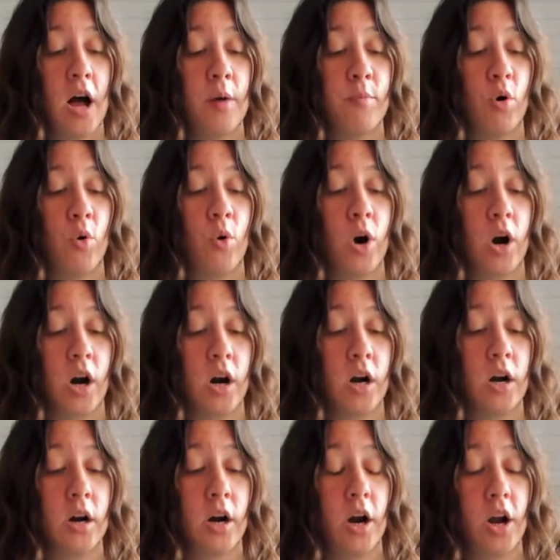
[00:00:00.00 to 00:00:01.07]

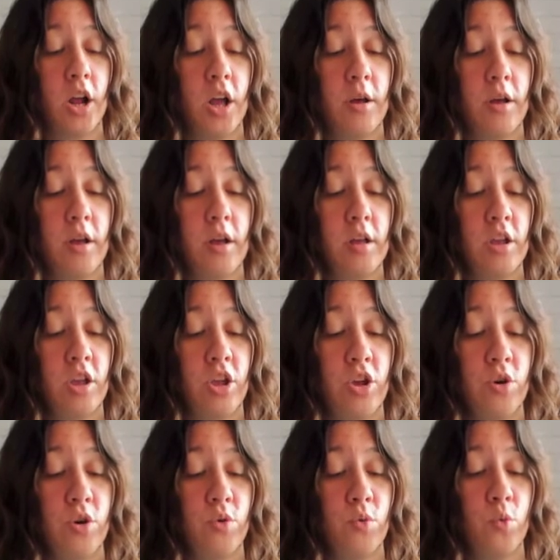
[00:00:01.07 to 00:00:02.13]
or
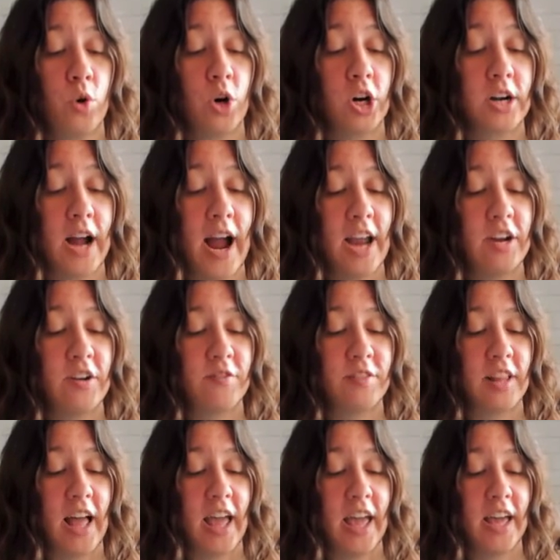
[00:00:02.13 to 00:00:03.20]
you were kind of
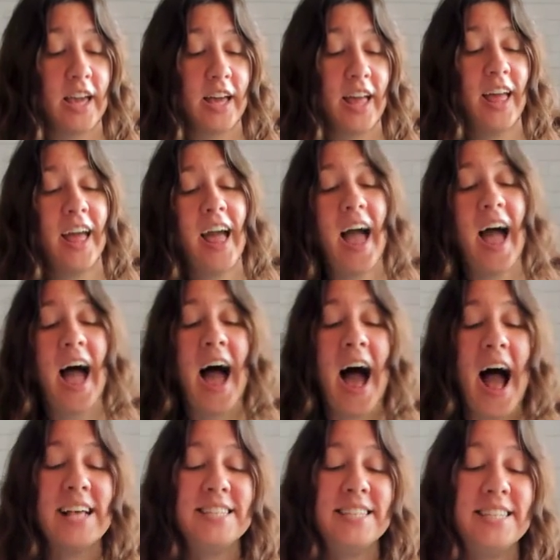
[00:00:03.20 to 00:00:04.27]
like,
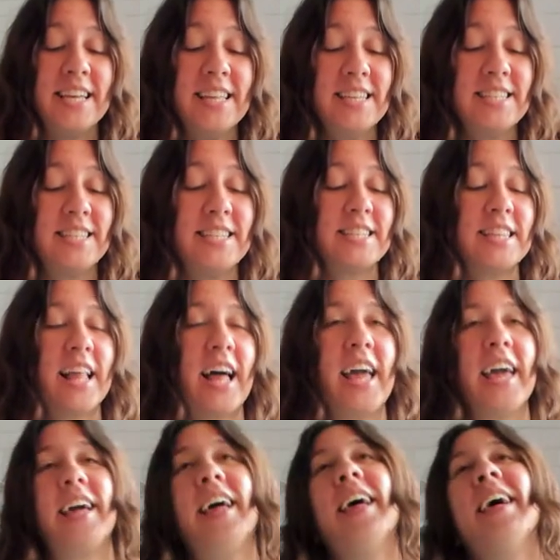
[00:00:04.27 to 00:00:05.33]
I see this as
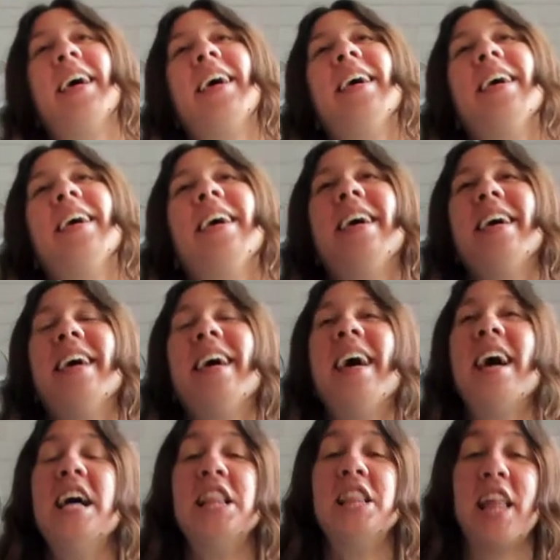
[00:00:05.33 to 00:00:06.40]
like
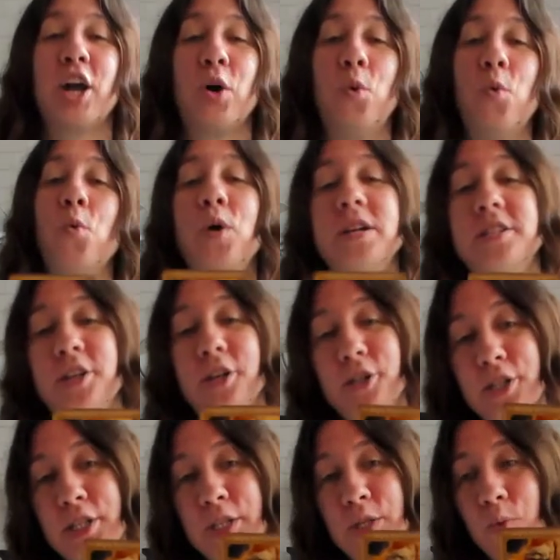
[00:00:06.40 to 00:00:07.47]
a
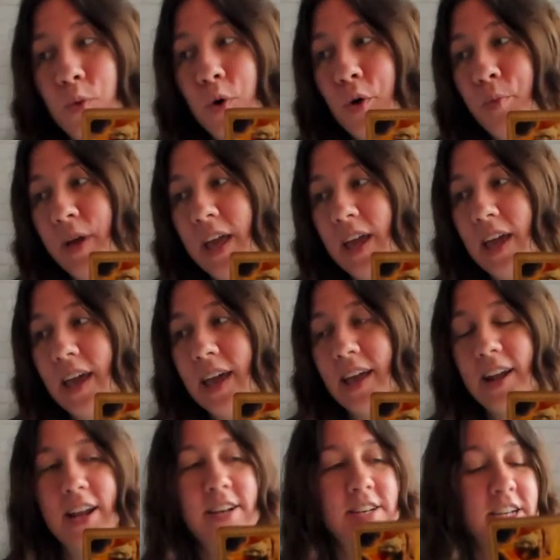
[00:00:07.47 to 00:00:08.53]
wizard swooping
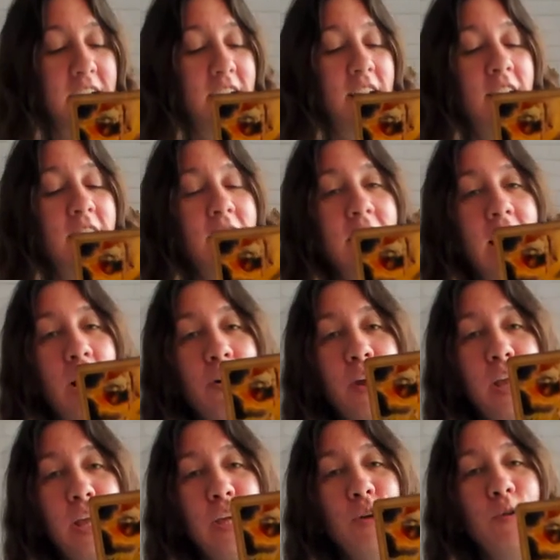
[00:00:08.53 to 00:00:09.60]
in and
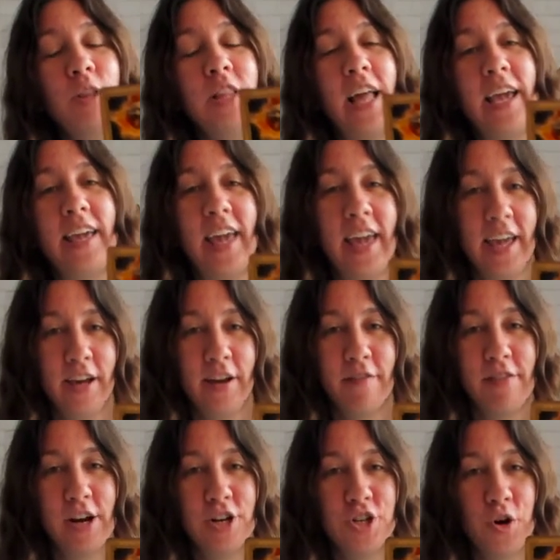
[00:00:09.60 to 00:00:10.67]
declaring you like king of
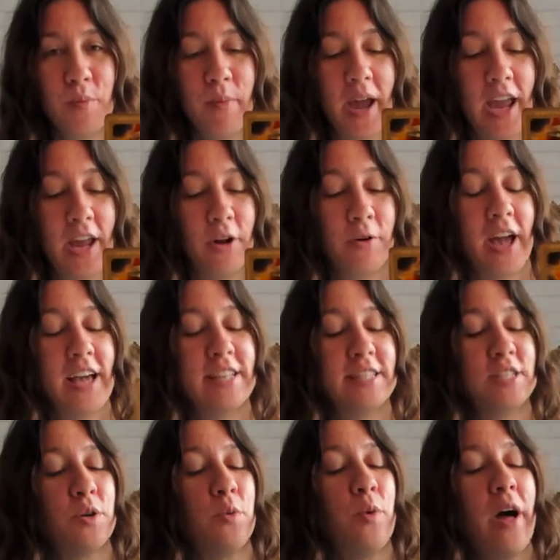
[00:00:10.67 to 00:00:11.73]
their domain, okay? So